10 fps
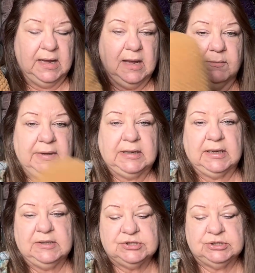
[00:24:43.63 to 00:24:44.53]

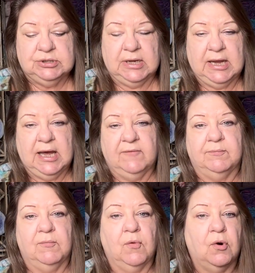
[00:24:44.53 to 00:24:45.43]
because you have
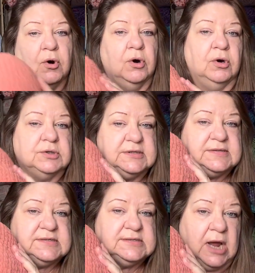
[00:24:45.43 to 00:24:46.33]
more to
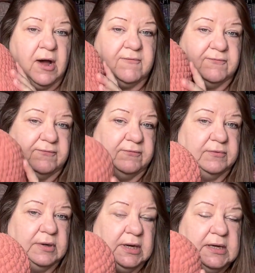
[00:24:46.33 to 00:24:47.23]
stuff.
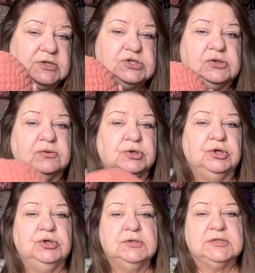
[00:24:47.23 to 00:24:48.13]
So you're
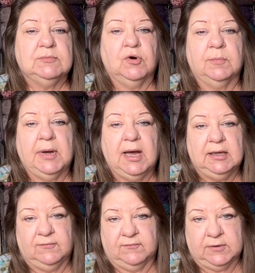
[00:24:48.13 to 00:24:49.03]
using more
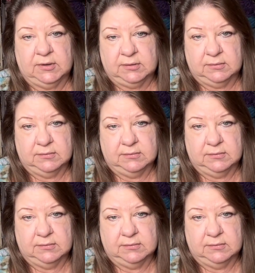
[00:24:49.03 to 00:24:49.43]
polyfill